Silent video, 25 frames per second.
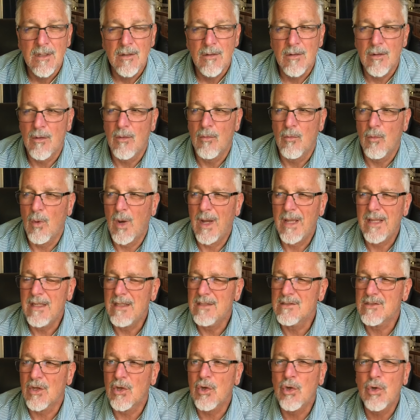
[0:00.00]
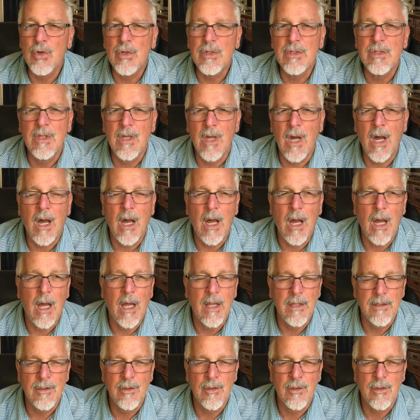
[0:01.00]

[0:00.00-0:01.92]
Why is a good God,